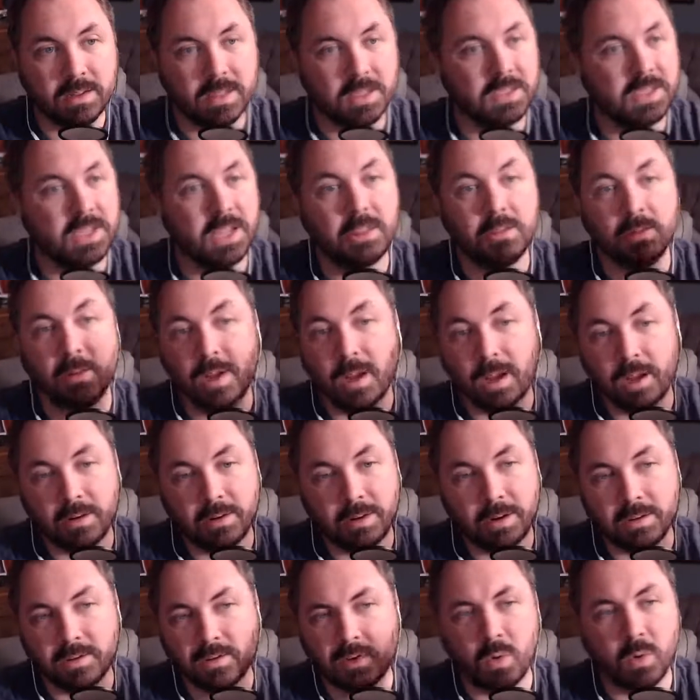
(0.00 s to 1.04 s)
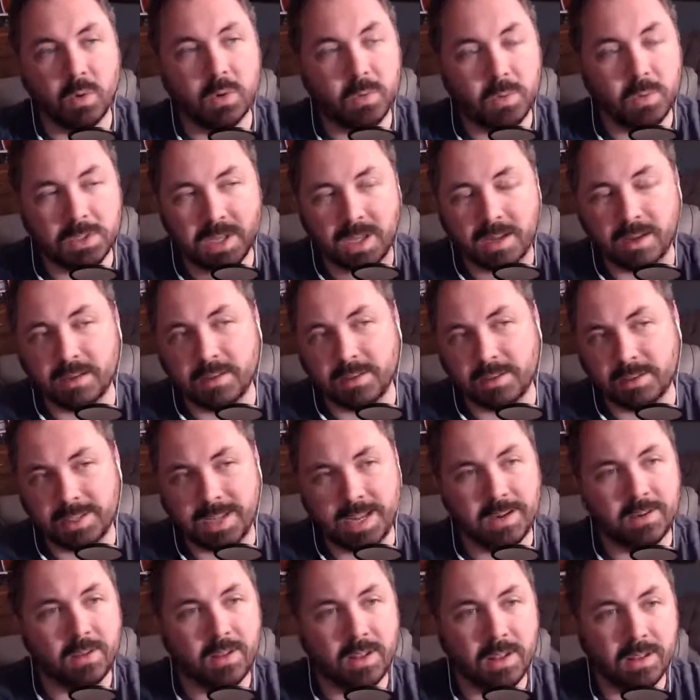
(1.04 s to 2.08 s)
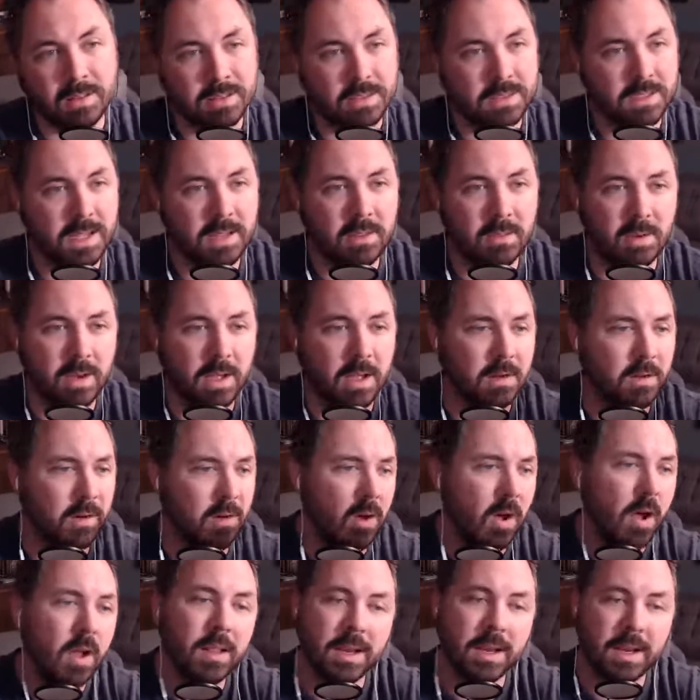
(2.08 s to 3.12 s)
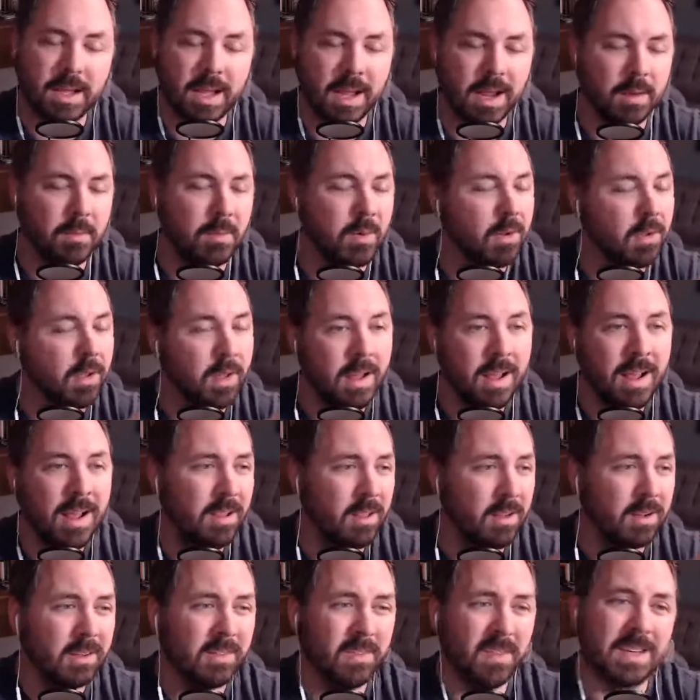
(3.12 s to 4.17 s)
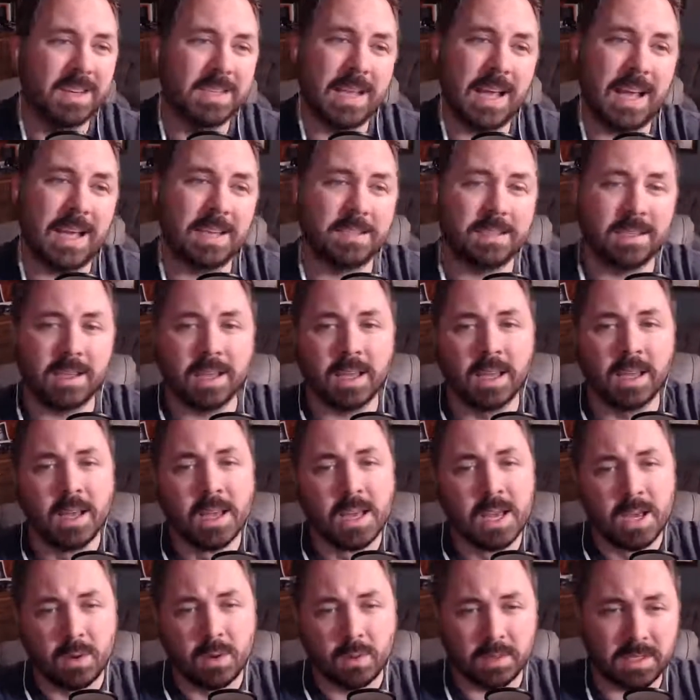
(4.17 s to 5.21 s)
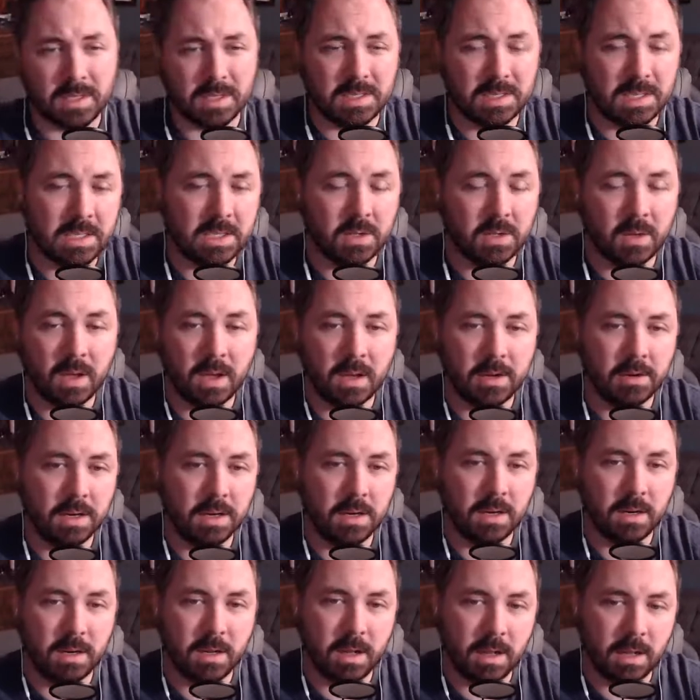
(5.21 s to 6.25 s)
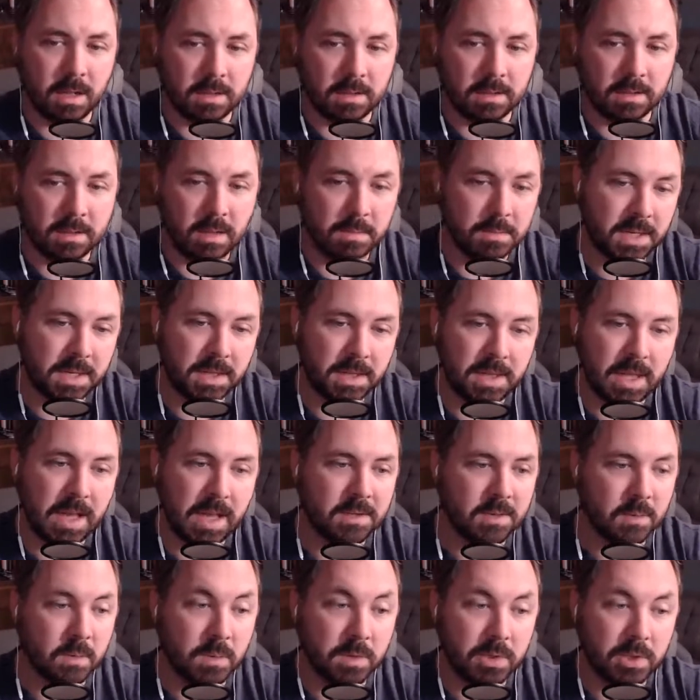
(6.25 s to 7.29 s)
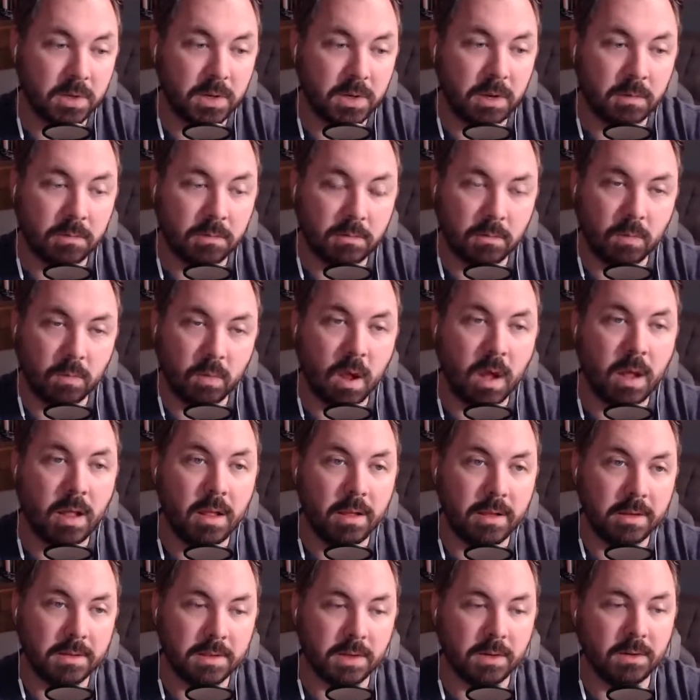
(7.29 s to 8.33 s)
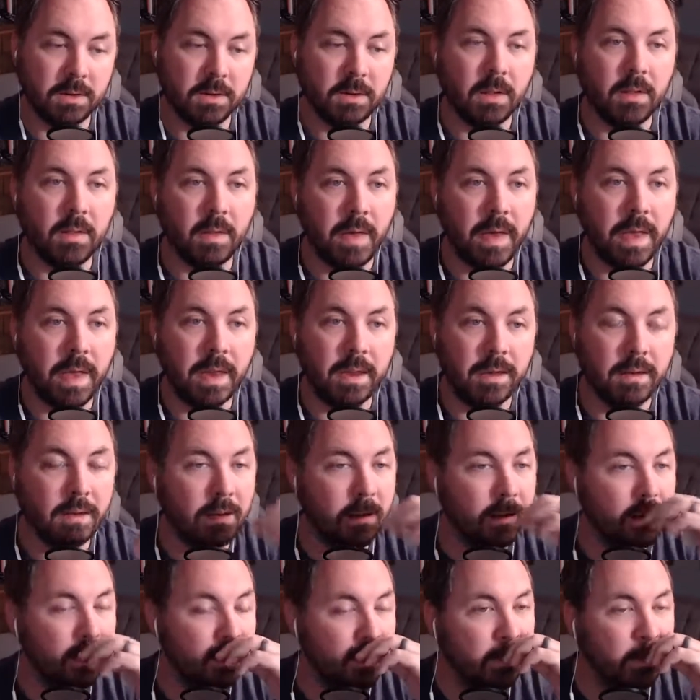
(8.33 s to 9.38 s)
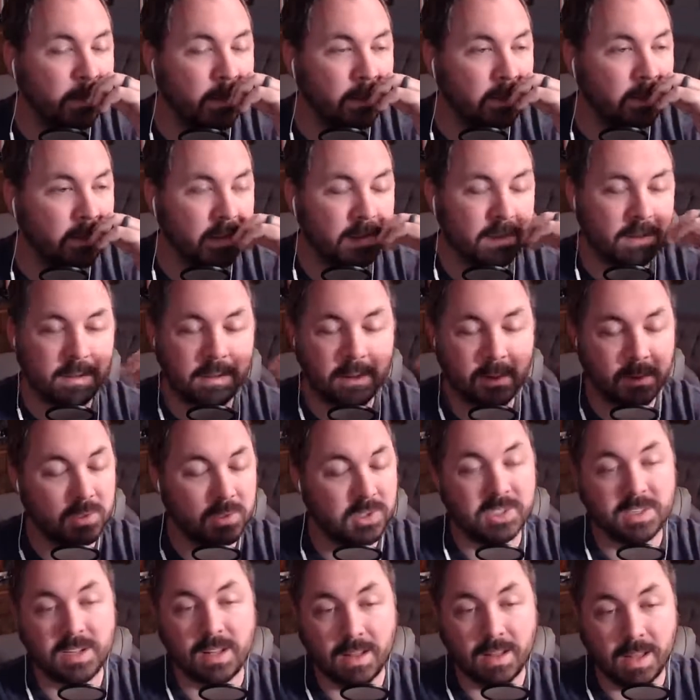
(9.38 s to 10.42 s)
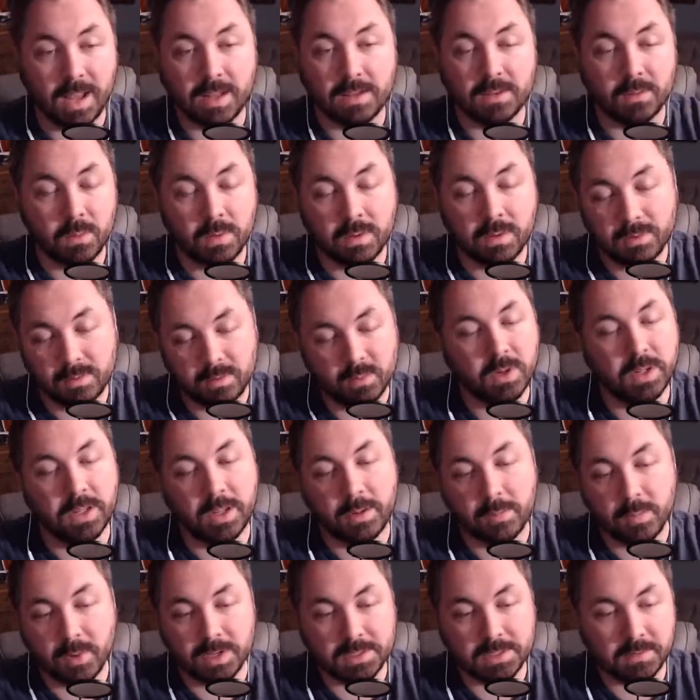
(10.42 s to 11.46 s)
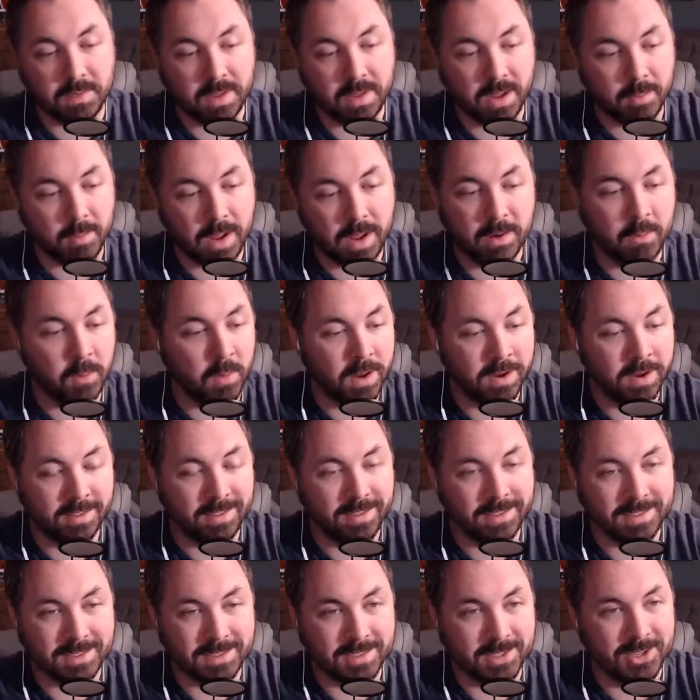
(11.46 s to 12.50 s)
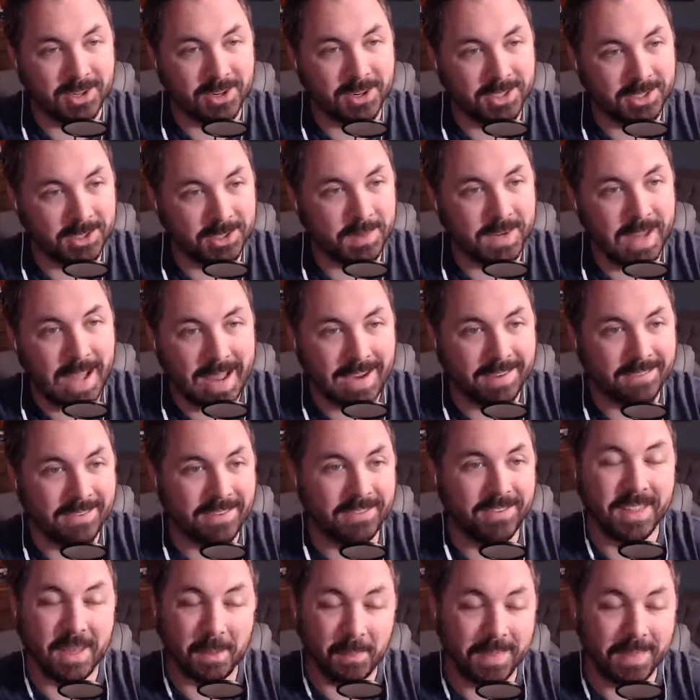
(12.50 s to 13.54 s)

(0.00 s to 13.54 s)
The C300 is gorgeous. We shot Sentinel on the C300 all in camera, looked fantastic. With the C200 sub 10,000, we're shooting raw internal, and there's just a lot to. It was a really impressive camera. I don't want this to turn into an ad for them.